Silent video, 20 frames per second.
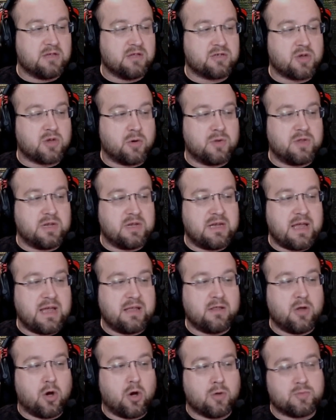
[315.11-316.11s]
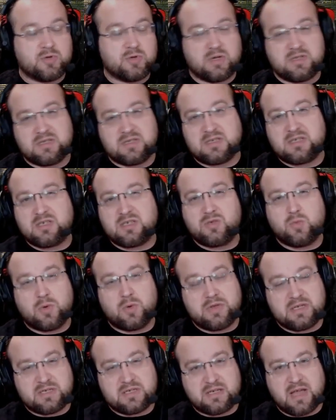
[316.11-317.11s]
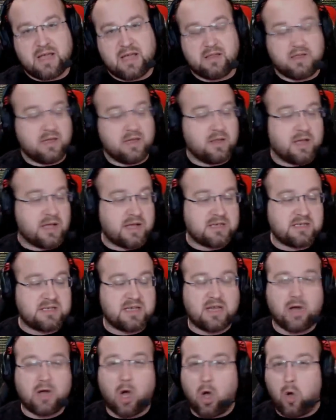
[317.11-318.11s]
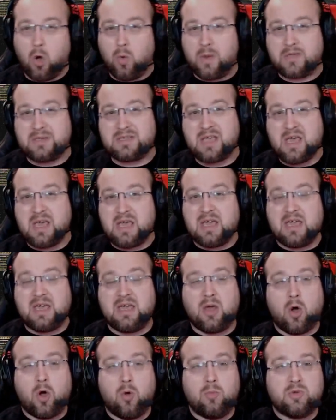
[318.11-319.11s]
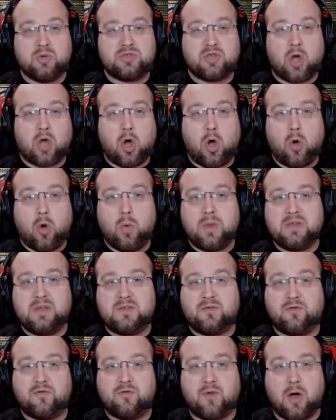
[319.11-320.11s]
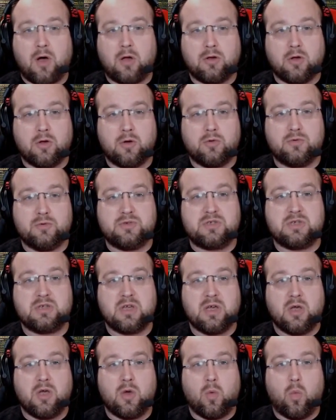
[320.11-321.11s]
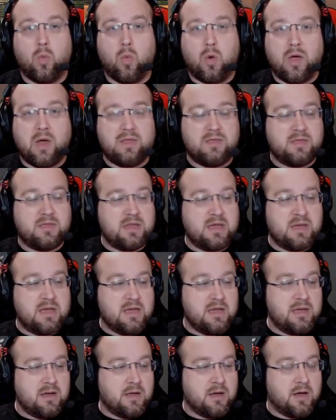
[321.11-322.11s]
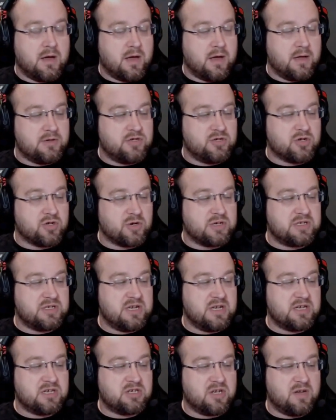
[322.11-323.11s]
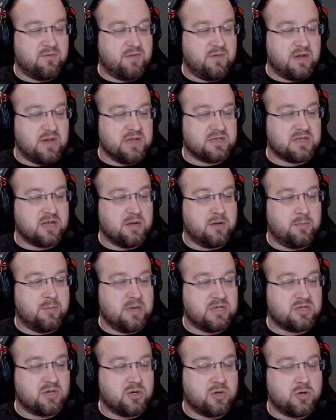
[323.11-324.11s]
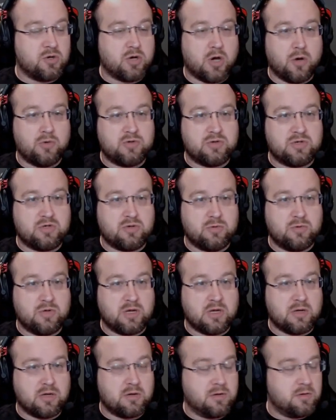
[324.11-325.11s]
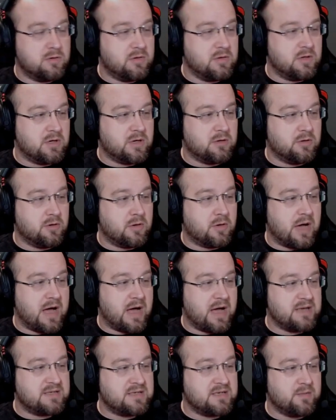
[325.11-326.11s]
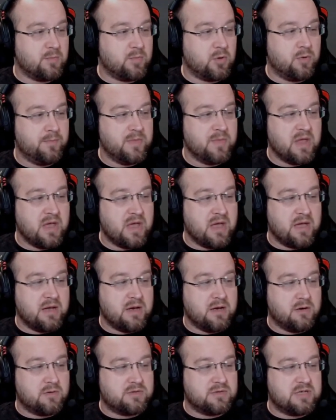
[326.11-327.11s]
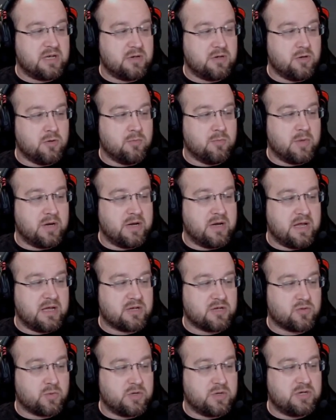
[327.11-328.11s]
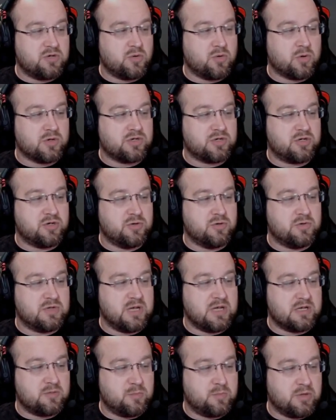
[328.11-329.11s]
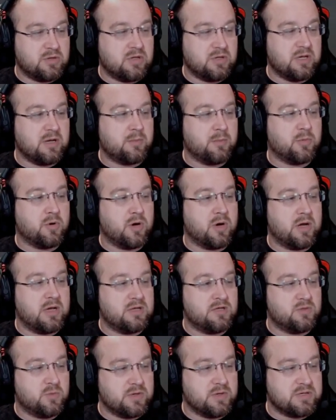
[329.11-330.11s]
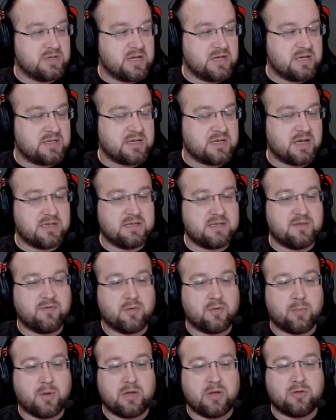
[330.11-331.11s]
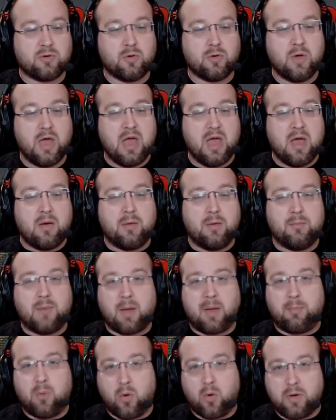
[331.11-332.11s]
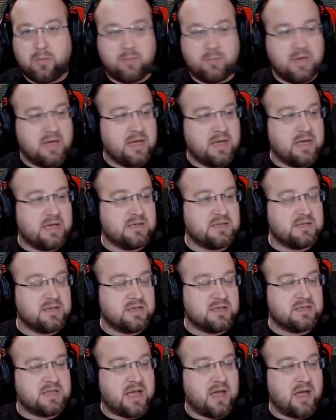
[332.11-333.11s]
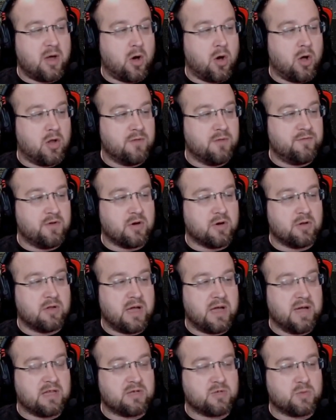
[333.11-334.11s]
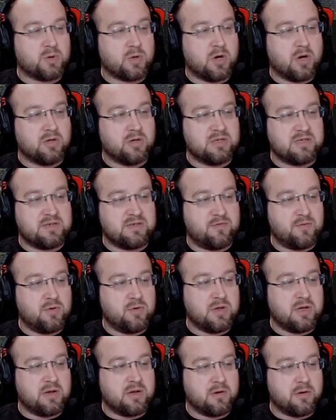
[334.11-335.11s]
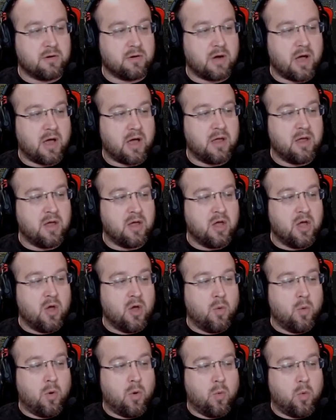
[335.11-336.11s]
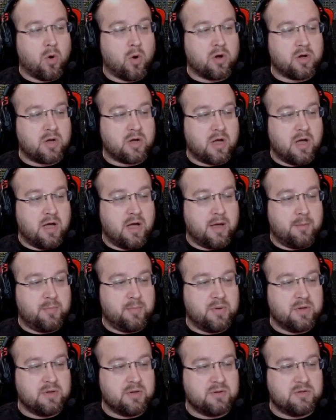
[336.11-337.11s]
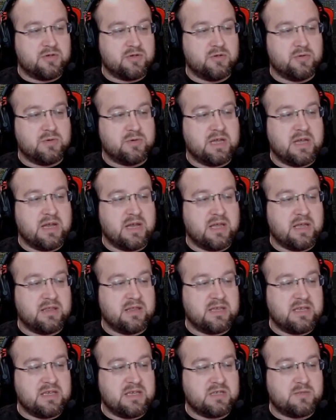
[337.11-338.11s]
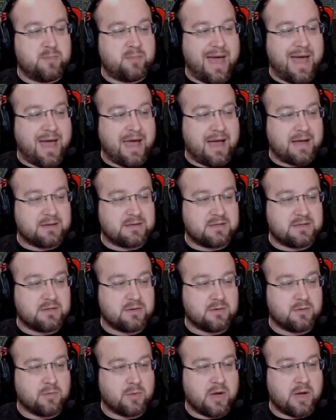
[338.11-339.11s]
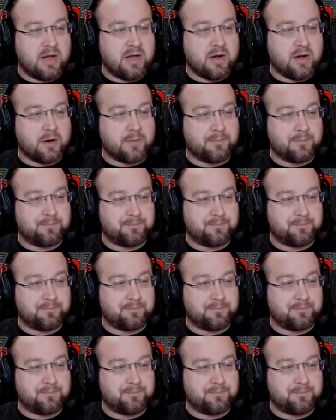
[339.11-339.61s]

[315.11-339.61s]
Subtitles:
Let's go to the daily arms race. This is one that's daily. Like I said, it almost always follows what the jurisdiction event is going to be. So you go to the little eye symbol, and it'll tell you Monday is resource, Tuesday is building upgrades, Wednesday is scientific breakthrough. And my point being is that all of your alliance, regardless if you get it or not, will work up to getting these bags right here.